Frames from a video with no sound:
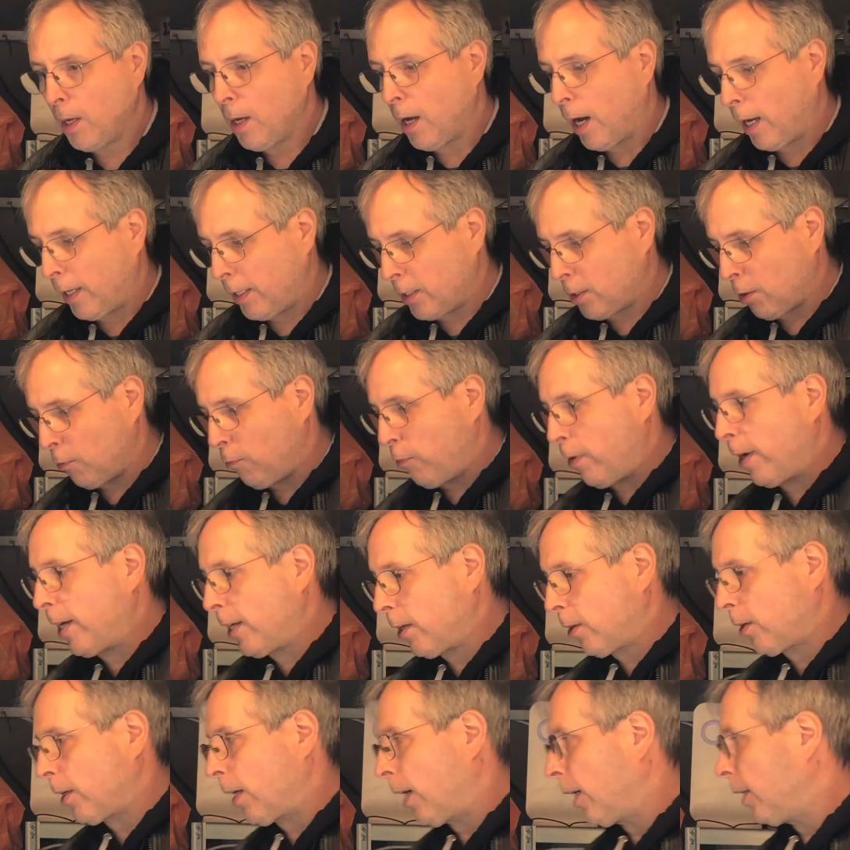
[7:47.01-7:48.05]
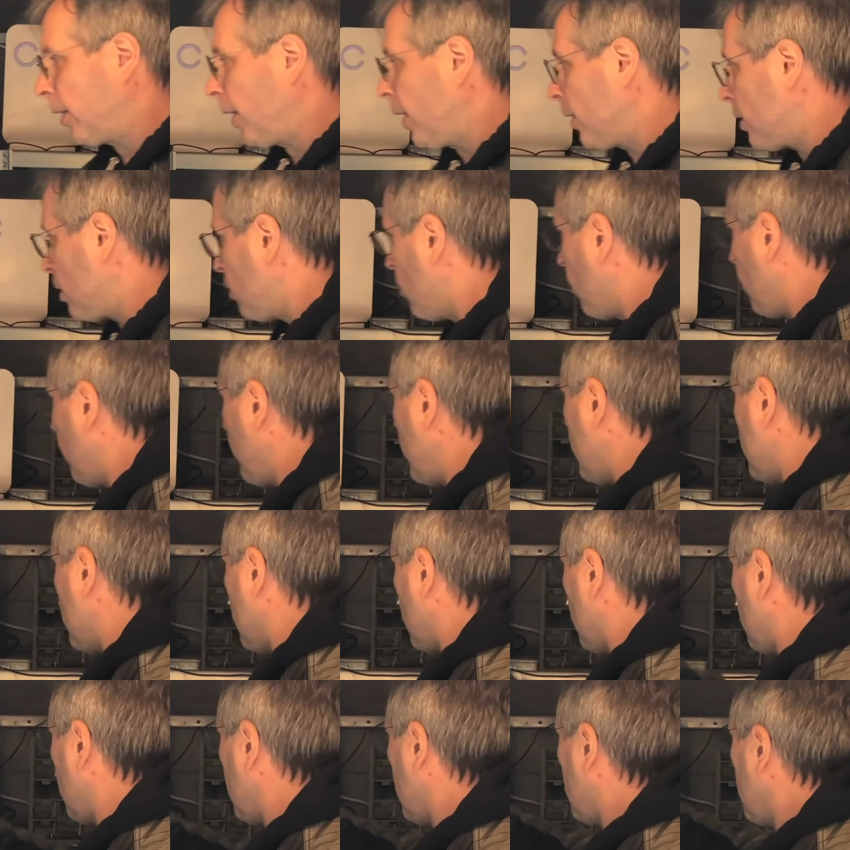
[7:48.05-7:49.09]
And it's a really good idea to do what we
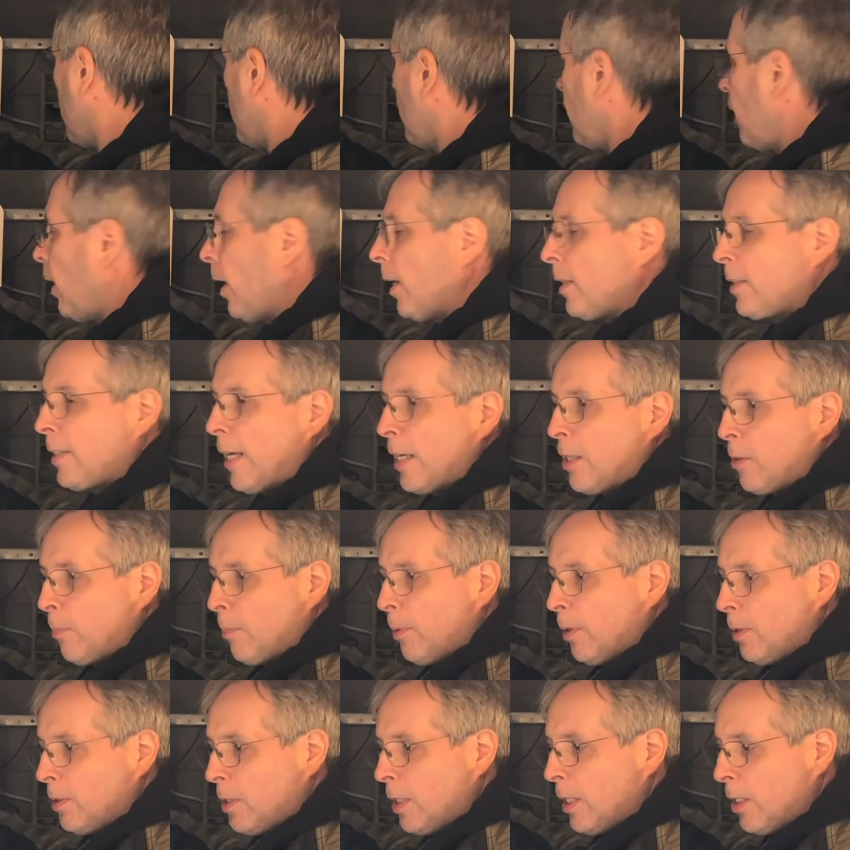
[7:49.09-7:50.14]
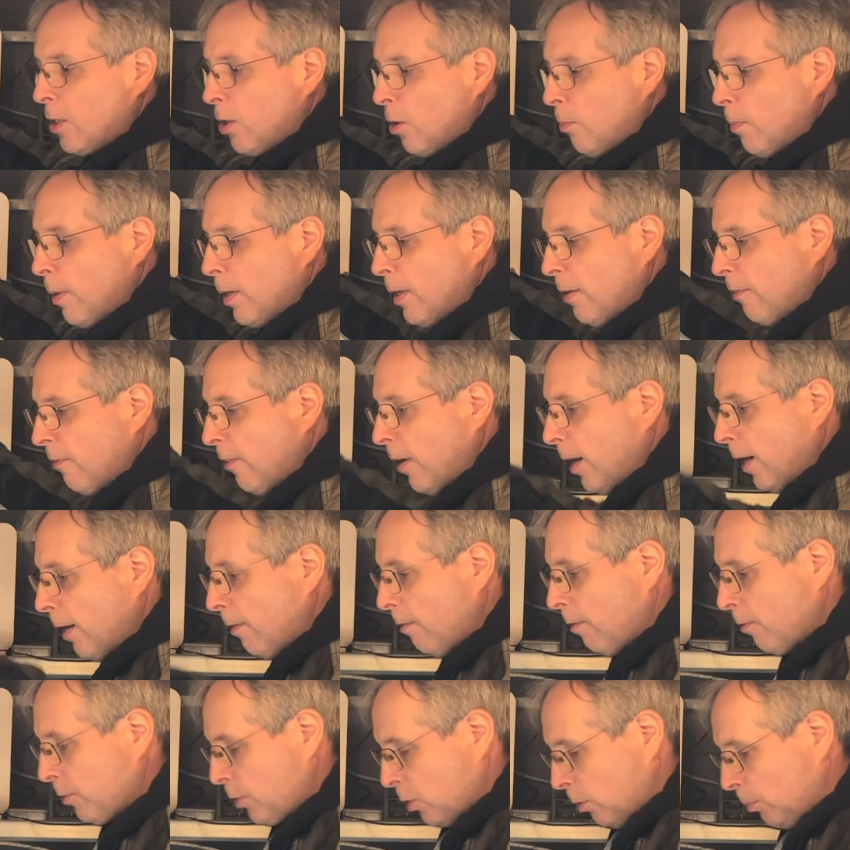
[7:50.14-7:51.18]
do and set up a dehumidifier
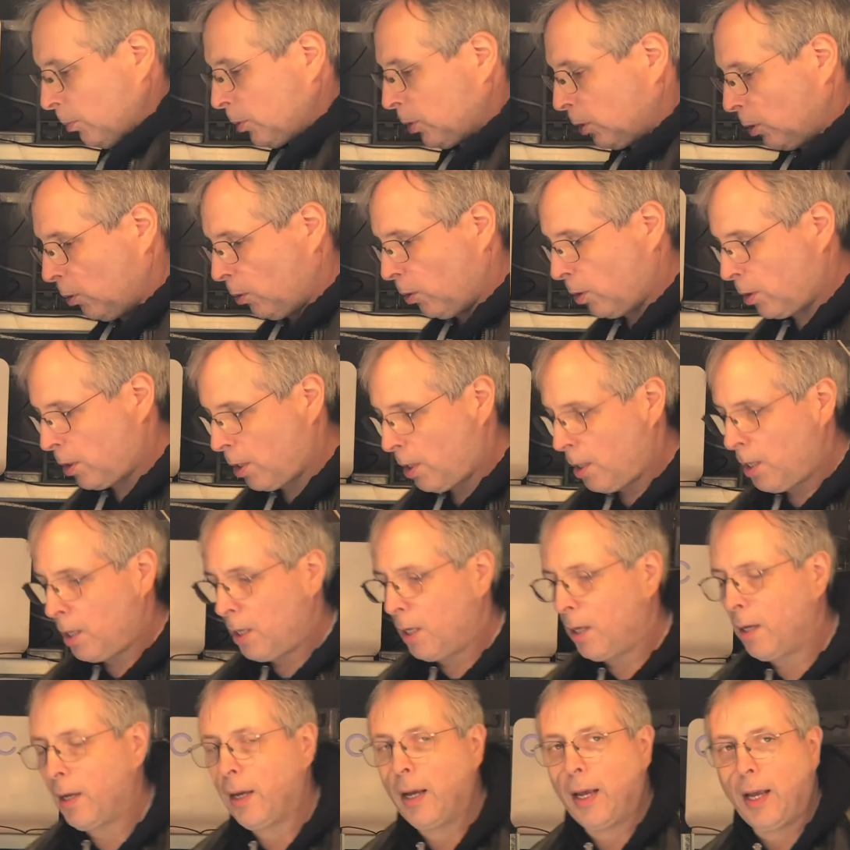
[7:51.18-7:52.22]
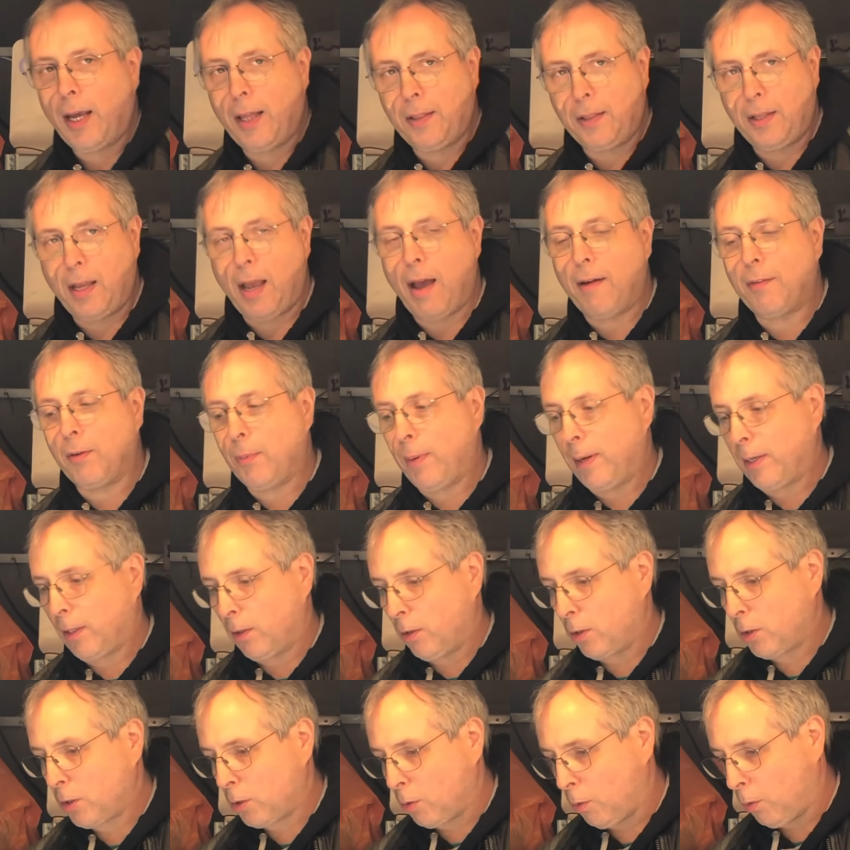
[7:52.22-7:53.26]
of some sort in the area where you're
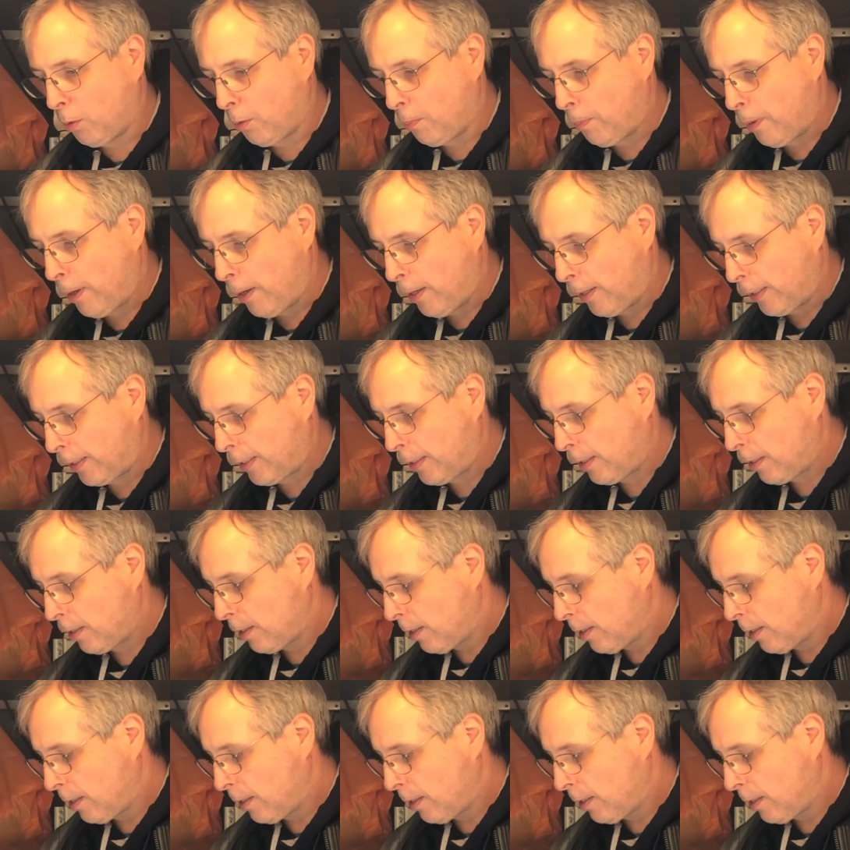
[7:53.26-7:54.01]
going to store the bike.